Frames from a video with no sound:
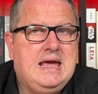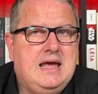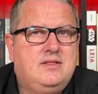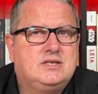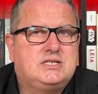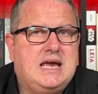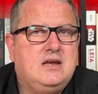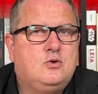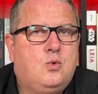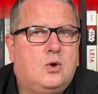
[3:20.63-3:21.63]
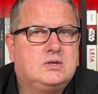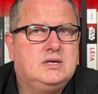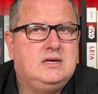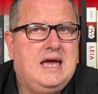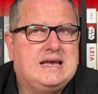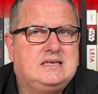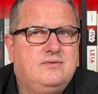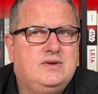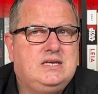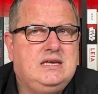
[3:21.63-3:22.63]
In the second quarter,
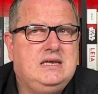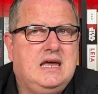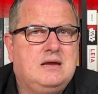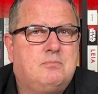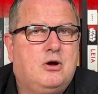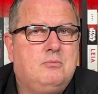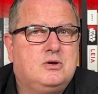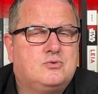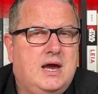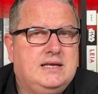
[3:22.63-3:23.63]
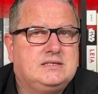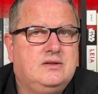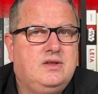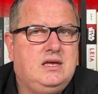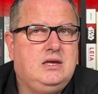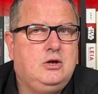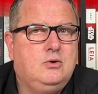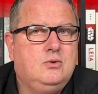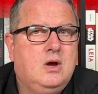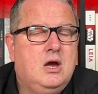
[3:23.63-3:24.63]
activity and employment rates in the
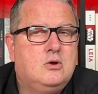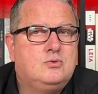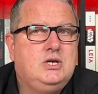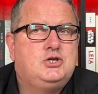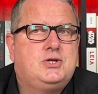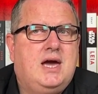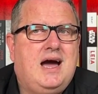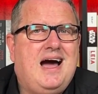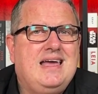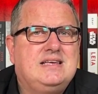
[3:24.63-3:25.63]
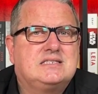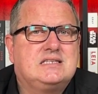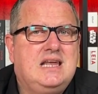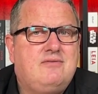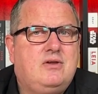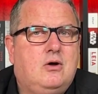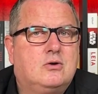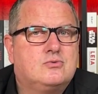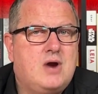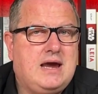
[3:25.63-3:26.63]
EU reached their highest level
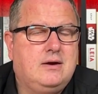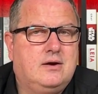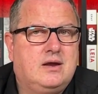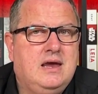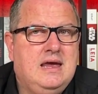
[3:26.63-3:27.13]
on record,